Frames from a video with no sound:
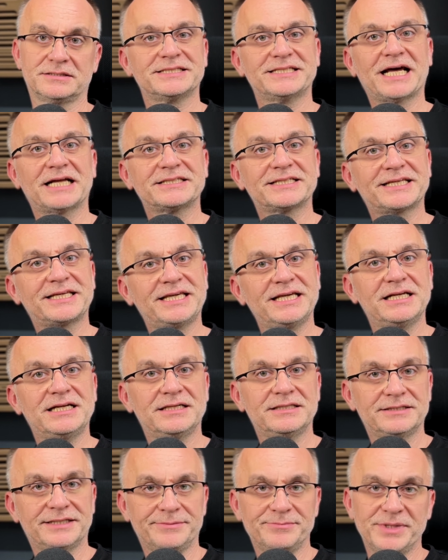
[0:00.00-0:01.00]
that
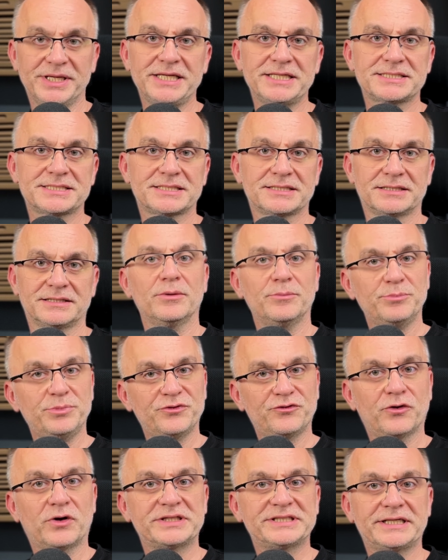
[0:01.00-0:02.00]
kill the mix
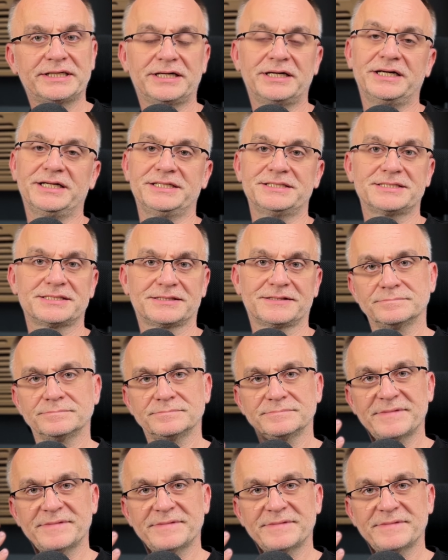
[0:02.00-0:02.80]
before the release.